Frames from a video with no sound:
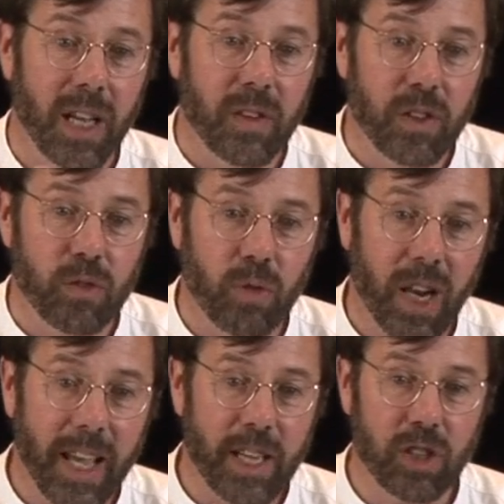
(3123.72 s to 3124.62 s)
this
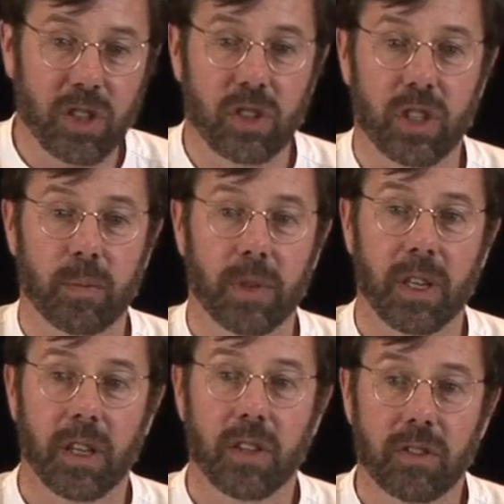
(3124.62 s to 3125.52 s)
relationship
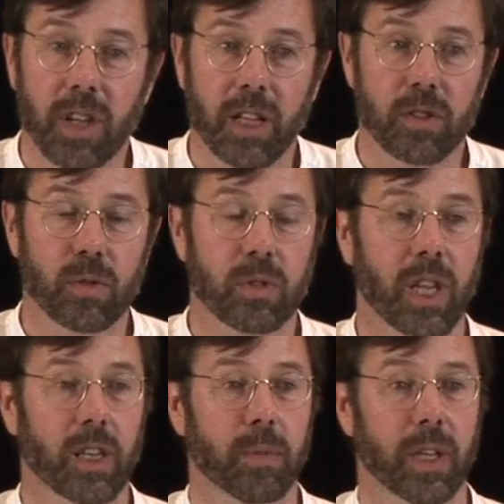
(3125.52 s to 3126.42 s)
starts to
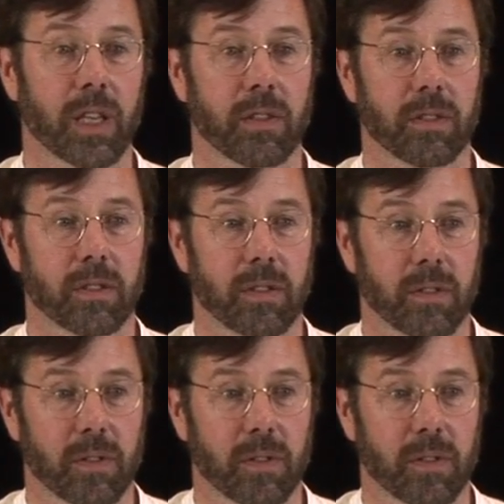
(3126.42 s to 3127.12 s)
take place.